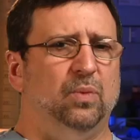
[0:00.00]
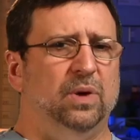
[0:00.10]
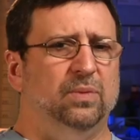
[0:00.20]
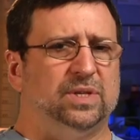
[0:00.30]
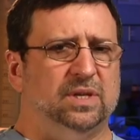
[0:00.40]

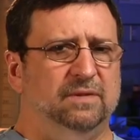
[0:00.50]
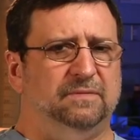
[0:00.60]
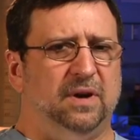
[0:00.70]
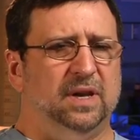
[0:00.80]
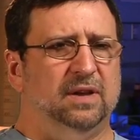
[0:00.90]
We receive
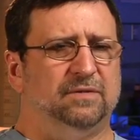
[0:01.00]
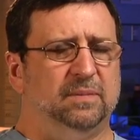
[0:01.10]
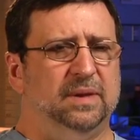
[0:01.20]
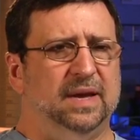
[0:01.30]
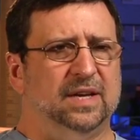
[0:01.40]
funding
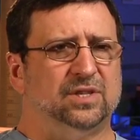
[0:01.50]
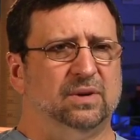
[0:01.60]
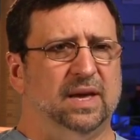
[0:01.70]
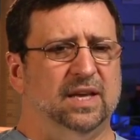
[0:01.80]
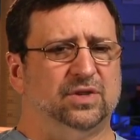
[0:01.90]
from the
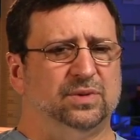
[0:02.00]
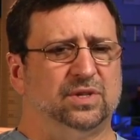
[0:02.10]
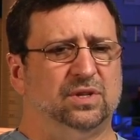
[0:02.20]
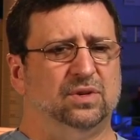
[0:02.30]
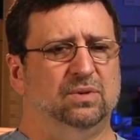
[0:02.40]
National Cancer
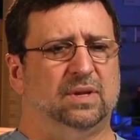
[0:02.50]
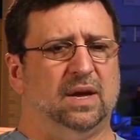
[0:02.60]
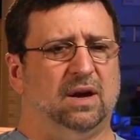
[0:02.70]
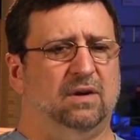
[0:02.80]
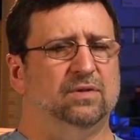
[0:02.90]
Institute
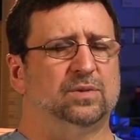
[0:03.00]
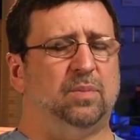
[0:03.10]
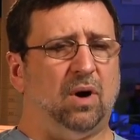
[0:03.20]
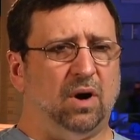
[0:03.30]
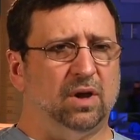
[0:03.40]
that covers
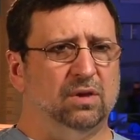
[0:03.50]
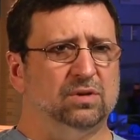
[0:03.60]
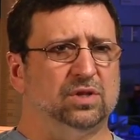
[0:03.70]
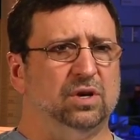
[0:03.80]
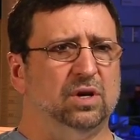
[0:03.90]
part of
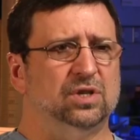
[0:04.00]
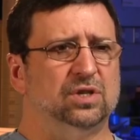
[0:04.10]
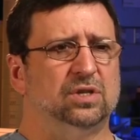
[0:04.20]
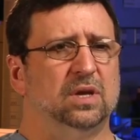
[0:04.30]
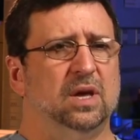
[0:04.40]
those
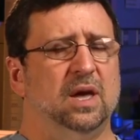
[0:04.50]
charges.